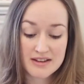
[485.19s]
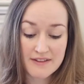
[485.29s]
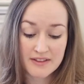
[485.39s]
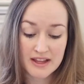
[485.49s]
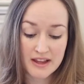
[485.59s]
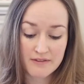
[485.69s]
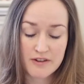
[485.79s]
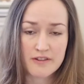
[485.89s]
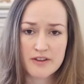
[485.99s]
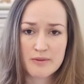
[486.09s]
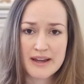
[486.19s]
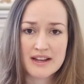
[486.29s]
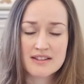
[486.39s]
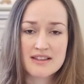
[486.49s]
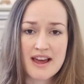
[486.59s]
Definitely for a few
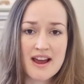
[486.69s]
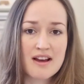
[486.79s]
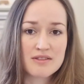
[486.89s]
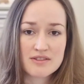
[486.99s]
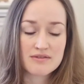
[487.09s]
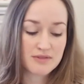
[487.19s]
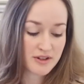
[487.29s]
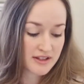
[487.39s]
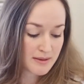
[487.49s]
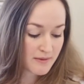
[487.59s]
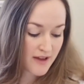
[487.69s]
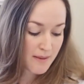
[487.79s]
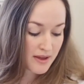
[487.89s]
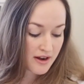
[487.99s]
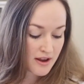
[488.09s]
weeks there, I was using them a
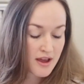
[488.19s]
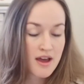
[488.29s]
fair bit.